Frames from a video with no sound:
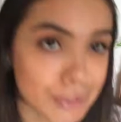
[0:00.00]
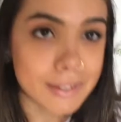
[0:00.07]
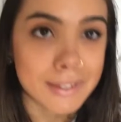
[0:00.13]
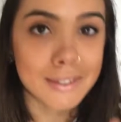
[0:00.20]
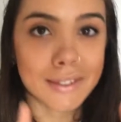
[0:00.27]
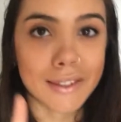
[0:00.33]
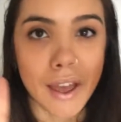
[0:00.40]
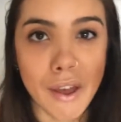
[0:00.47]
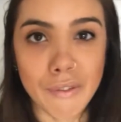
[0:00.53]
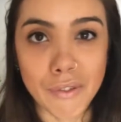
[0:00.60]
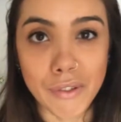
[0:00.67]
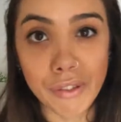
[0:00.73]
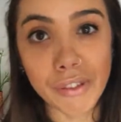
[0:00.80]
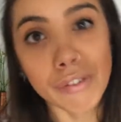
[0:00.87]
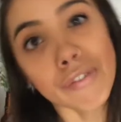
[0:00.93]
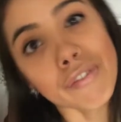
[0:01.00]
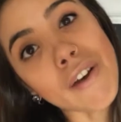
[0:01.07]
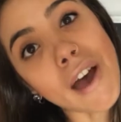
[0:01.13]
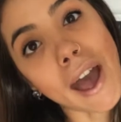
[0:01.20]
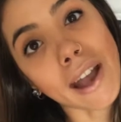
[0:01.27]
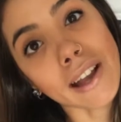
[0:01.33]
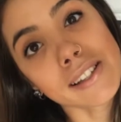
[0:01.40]

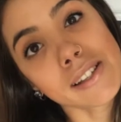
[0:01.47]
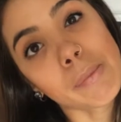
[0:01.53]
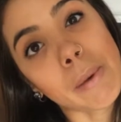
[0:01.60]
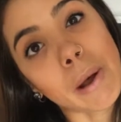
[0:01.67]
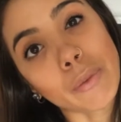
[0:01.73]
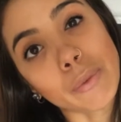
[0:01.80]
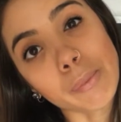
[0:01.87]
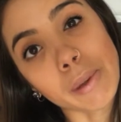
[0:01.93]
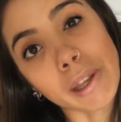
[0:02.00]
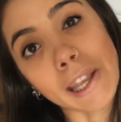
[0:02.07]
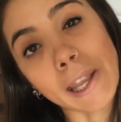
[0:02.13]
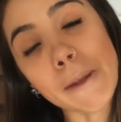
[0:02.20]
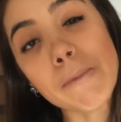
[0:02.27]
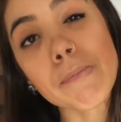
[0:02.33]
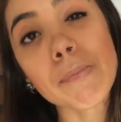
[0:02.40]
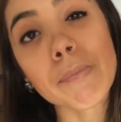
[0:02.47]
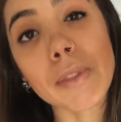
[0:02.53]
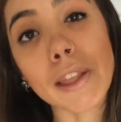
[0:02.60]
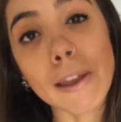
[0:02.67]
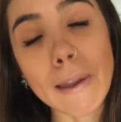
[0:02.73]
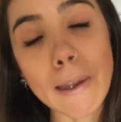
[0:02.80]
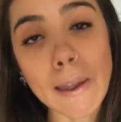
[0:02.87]
Seventh fact about me
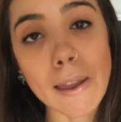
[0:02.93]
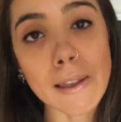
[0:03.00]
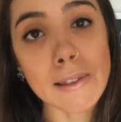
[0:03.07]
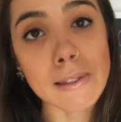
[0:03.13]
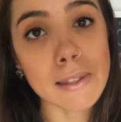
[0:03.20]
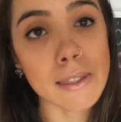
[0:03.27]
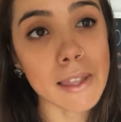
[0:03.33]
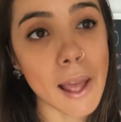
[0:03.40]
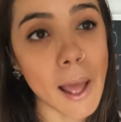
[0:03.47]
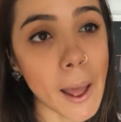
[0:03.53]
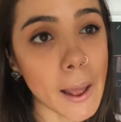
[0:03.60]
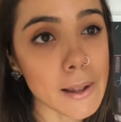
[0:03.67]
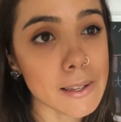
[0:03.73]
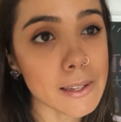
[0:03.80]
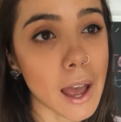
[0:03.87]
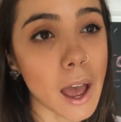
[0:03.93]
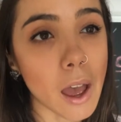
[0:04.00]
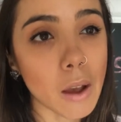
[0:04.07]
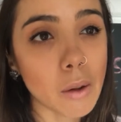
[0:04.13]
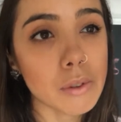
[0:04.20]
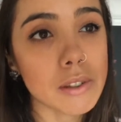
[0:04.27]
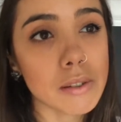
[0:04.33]
is that
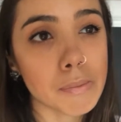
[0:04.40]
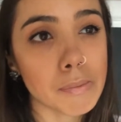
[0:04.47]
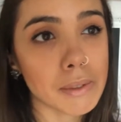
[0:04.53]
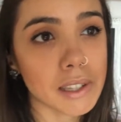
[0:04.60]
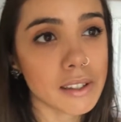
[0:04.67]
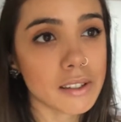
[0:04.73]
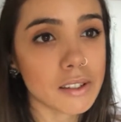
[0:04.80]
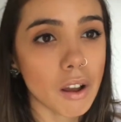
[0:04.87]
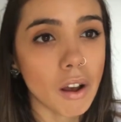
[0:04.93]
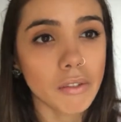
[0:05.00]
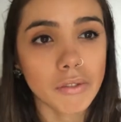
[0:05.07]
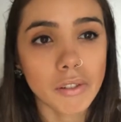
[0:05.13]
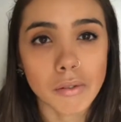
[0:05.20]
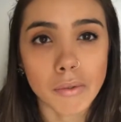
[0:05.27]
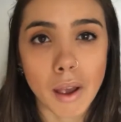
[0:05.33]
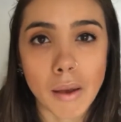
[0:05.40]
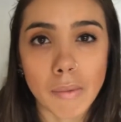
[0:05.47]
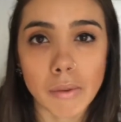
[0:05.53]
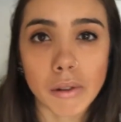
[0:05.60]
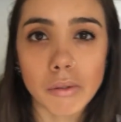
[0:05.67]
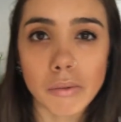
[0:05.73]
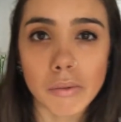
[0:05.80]
I was a bit of a
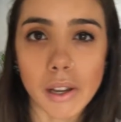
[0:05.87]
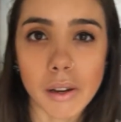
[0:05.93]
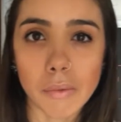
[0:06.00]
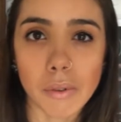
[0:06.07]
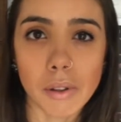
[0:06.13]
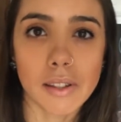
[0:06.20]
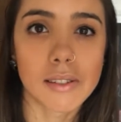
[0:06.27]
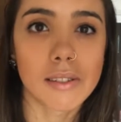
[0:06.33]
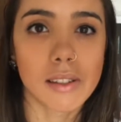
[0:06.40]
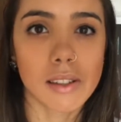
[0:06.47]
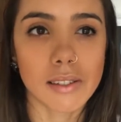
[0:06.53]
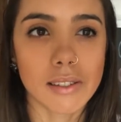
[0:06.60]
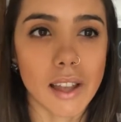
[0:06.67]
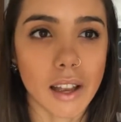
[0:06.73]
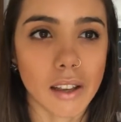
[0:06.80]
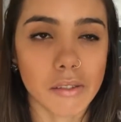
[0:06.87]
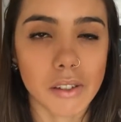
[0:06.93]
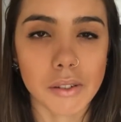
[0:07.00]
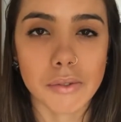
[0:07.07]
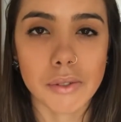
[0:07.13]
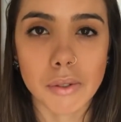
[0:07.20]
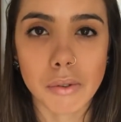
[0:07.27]
rebel when I was in
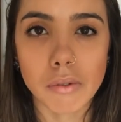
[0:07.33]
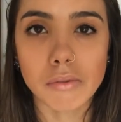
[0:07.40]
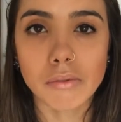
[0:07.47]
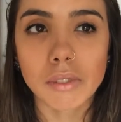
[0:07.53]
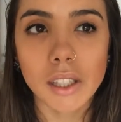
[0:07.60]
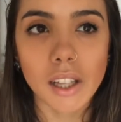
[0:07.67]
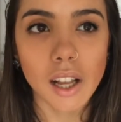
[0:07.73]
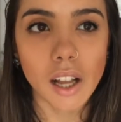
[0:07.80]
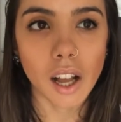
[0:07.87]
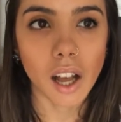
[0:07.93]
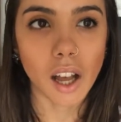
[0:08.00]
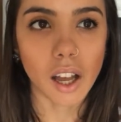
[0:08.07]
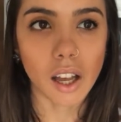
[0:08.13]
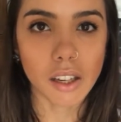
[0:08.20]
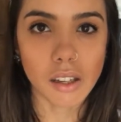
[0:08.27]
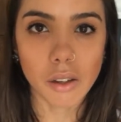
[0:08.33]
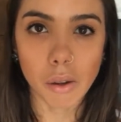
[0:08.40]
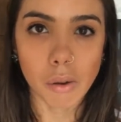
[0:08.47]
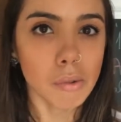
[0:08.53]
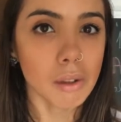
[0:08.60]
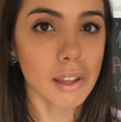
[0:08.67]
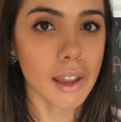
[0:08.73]
secondary school. I don't